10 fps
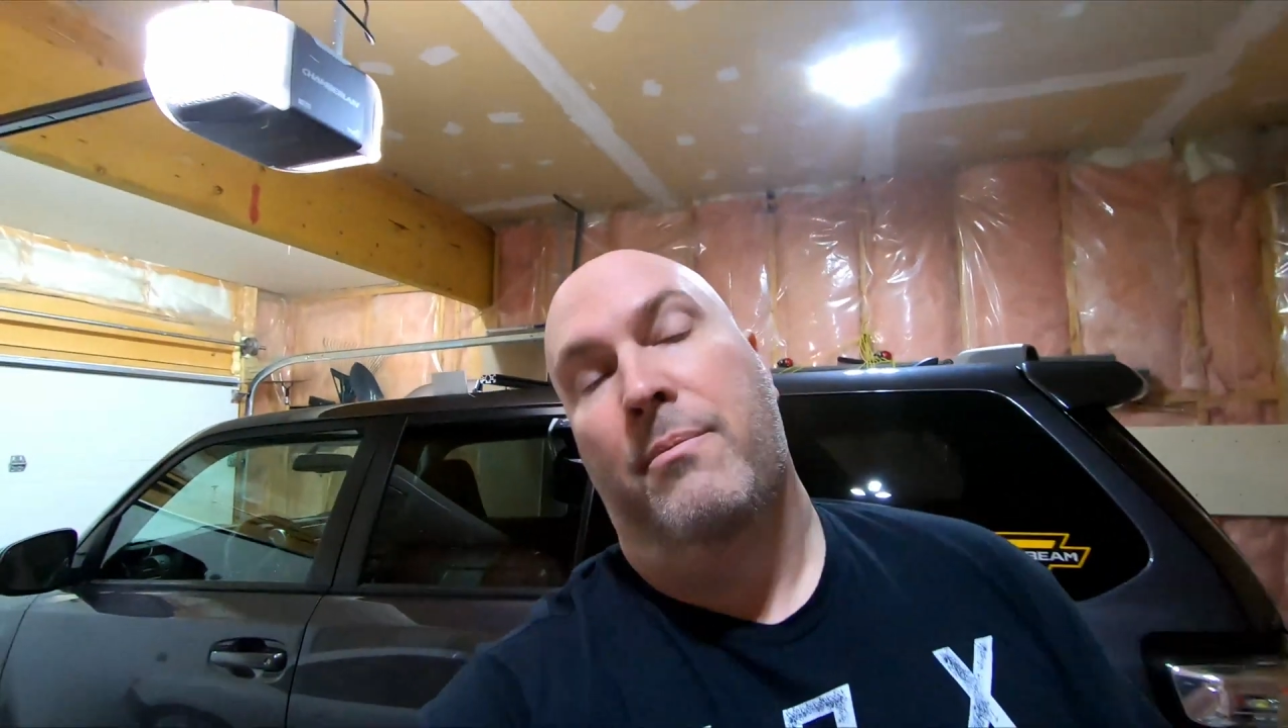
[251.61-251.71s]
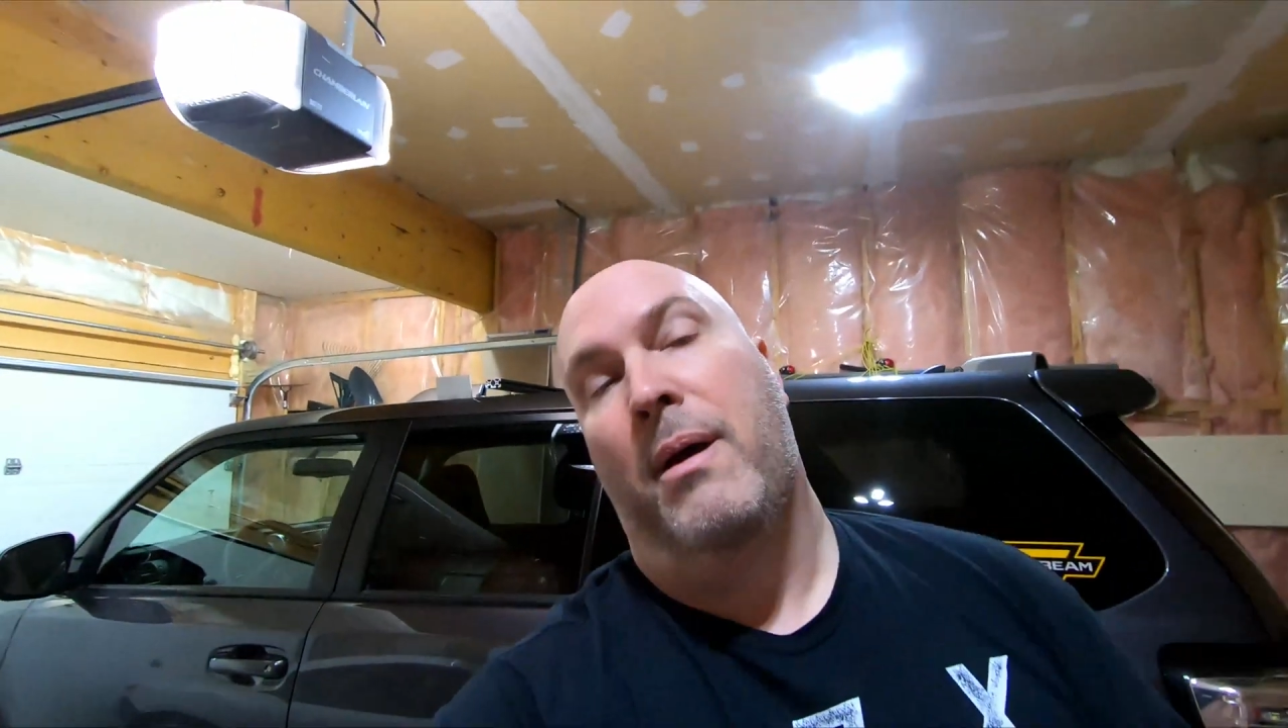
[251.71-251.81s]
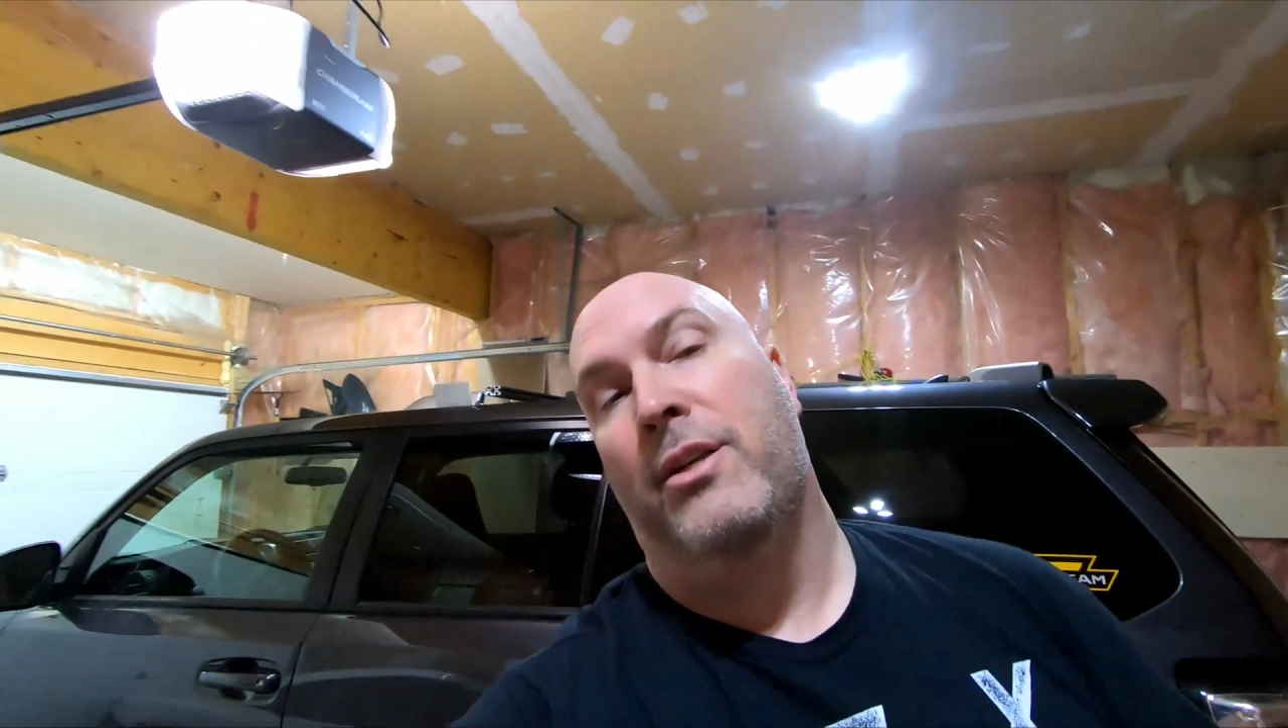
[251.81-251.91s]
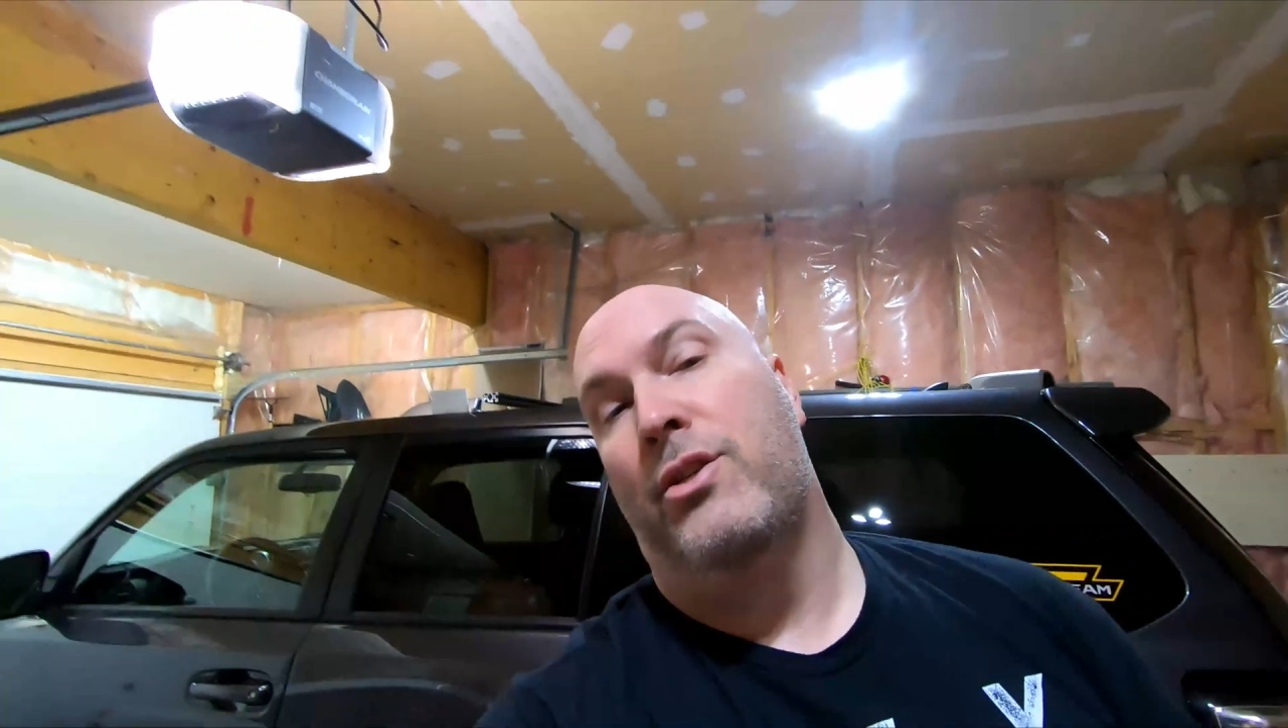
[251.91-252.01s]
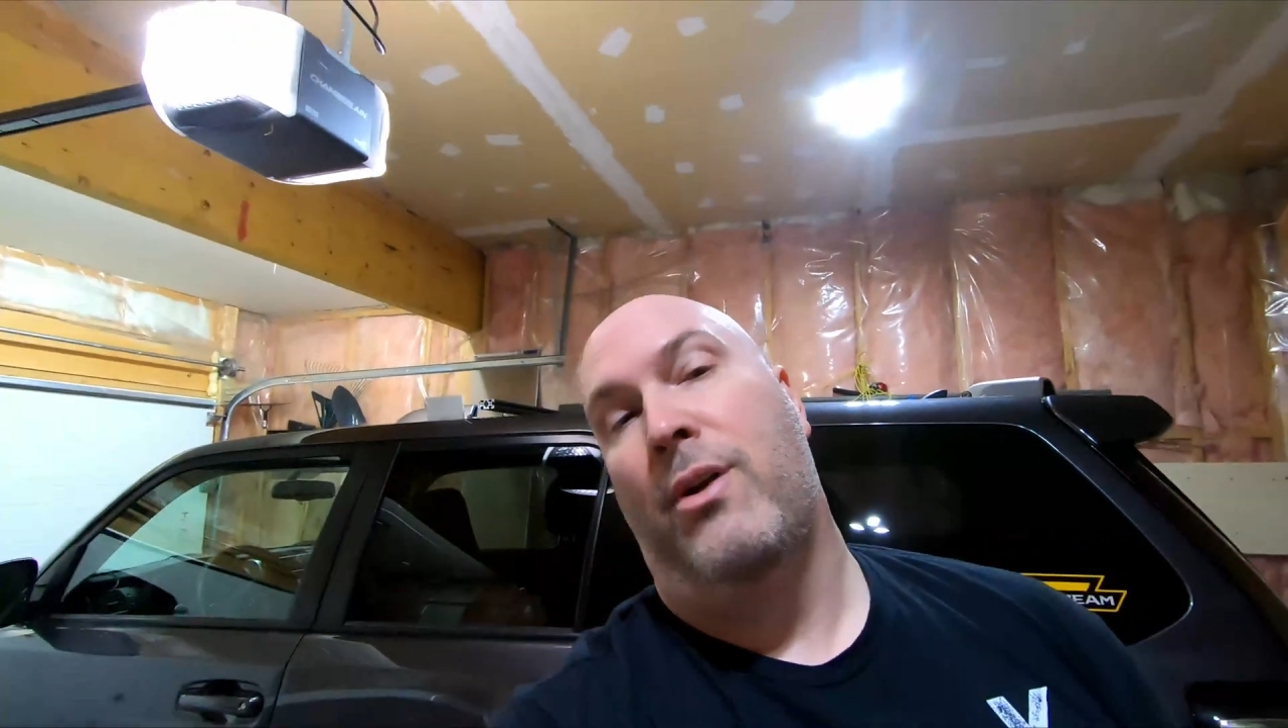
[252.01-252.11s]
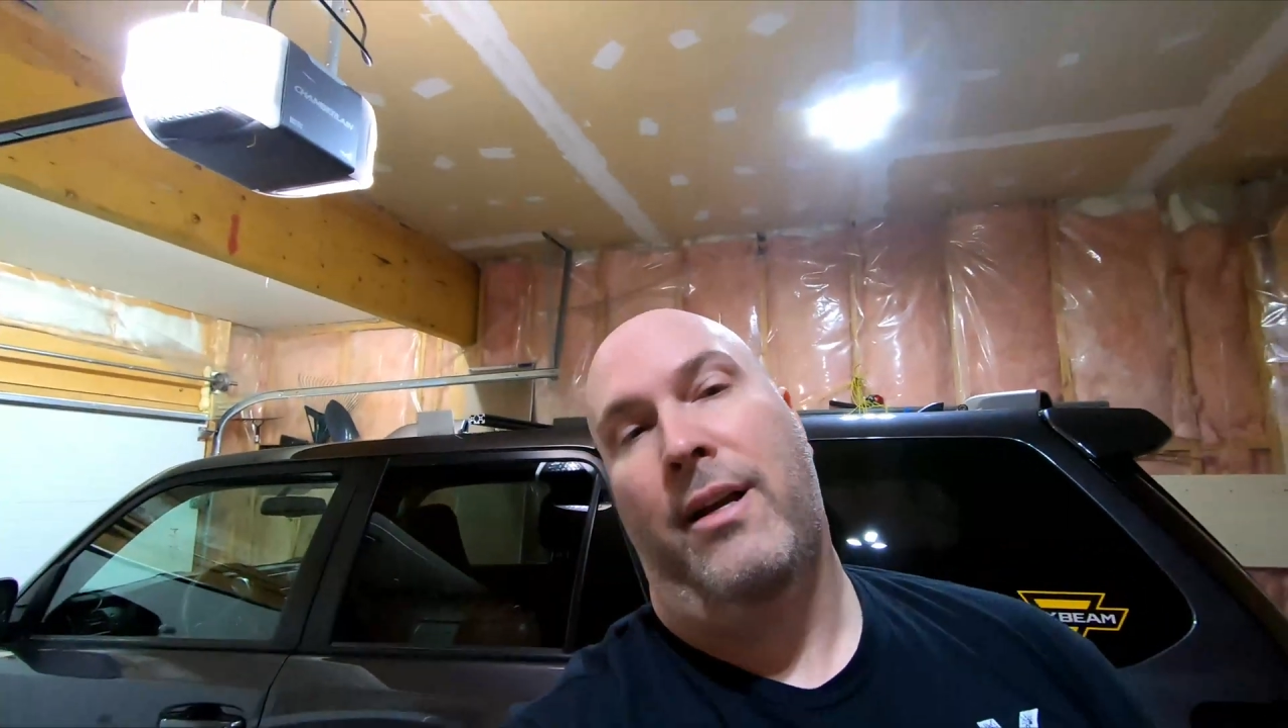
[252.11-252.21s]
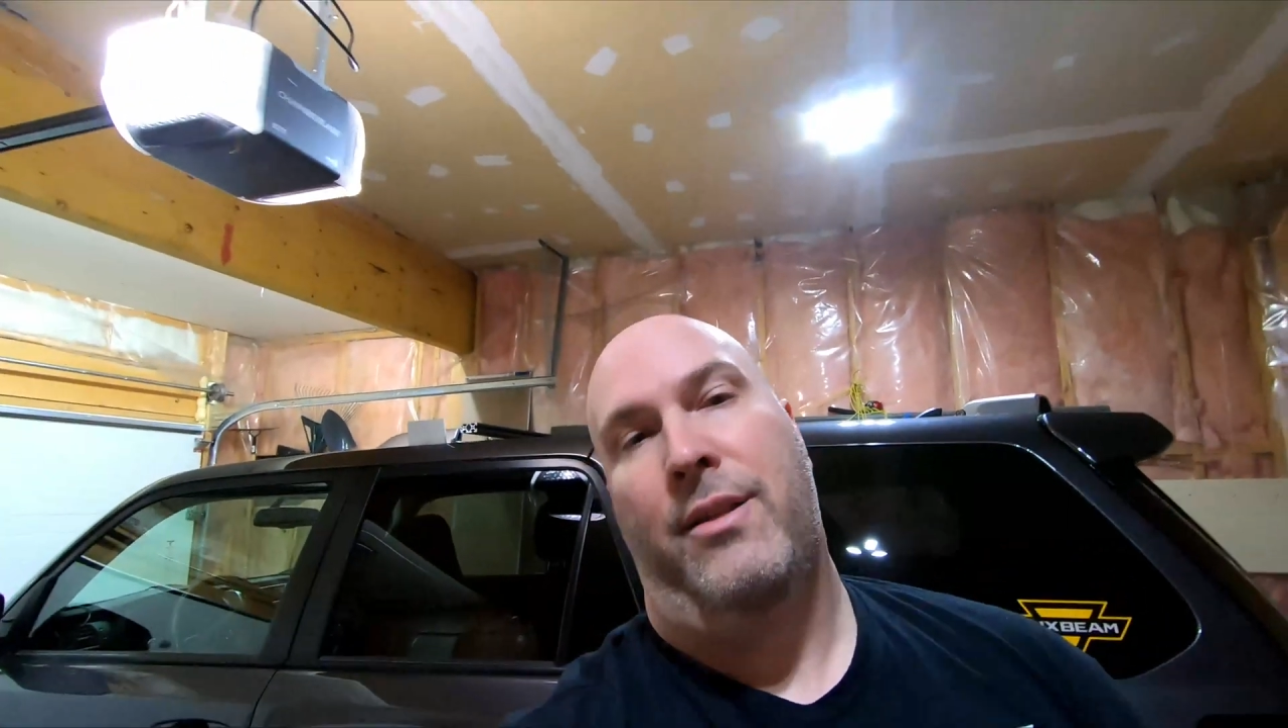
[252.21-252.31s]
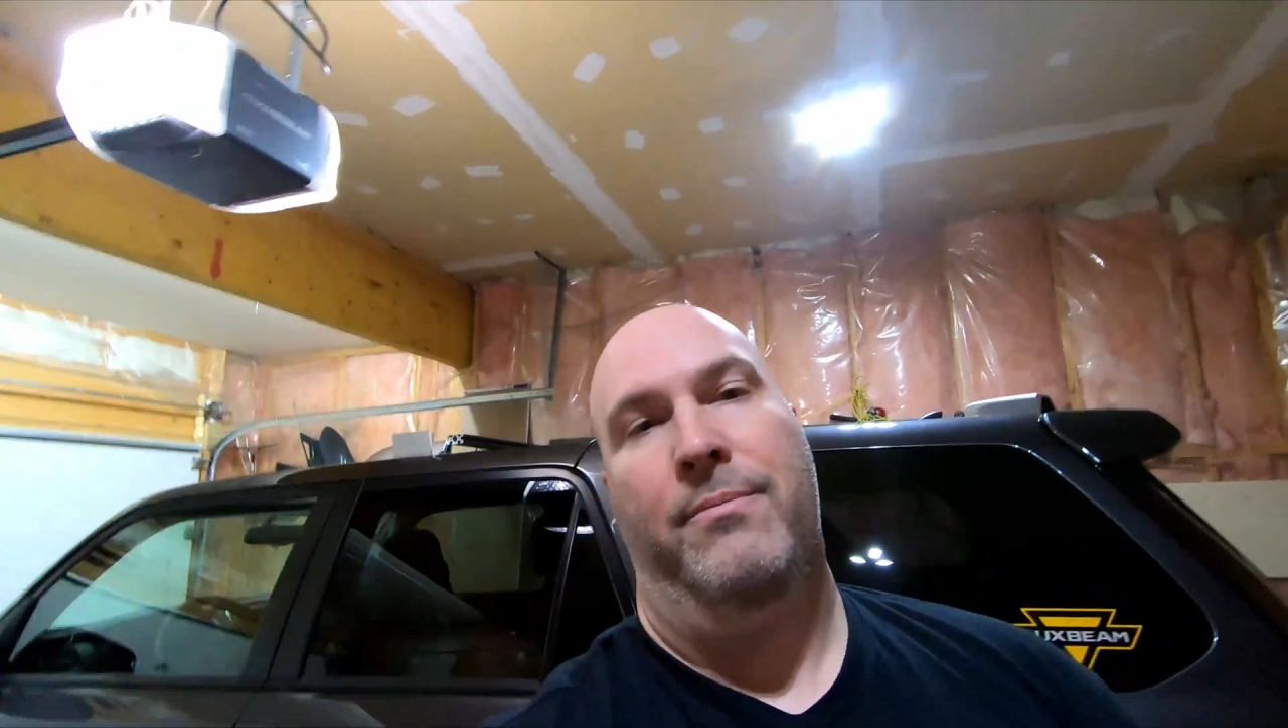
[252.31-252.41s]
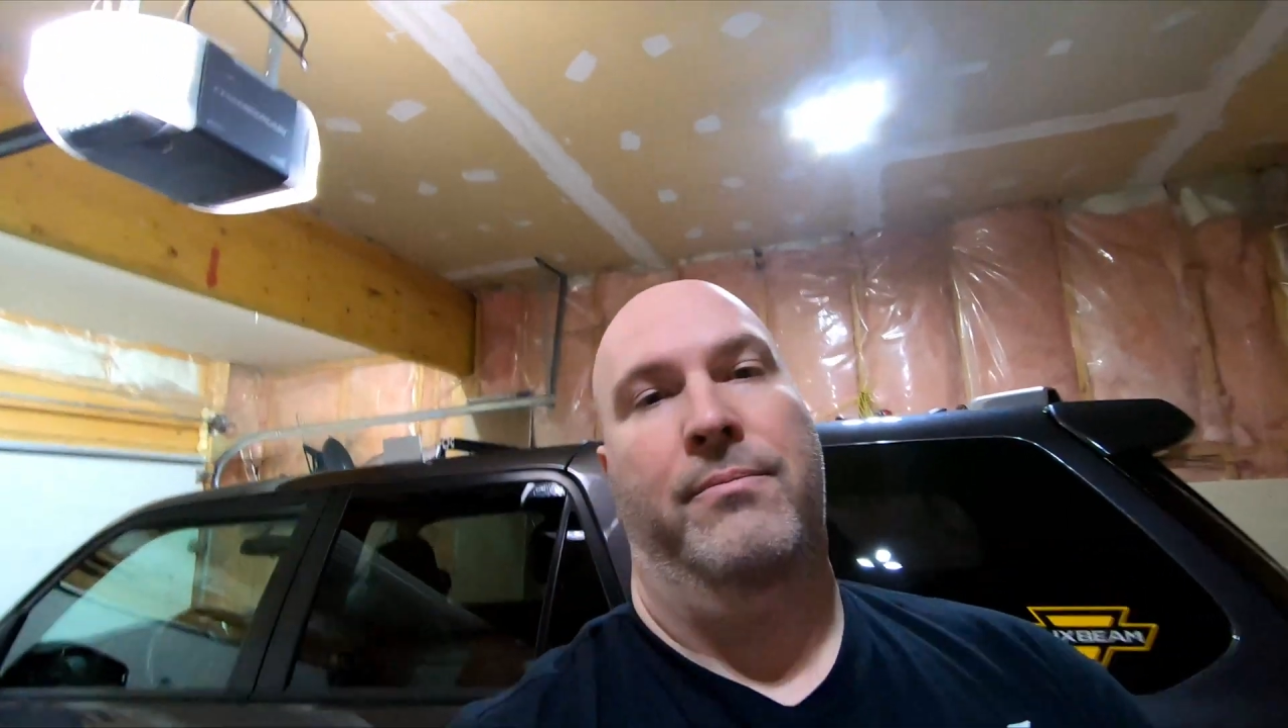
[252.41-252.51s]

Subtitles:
amount of strength.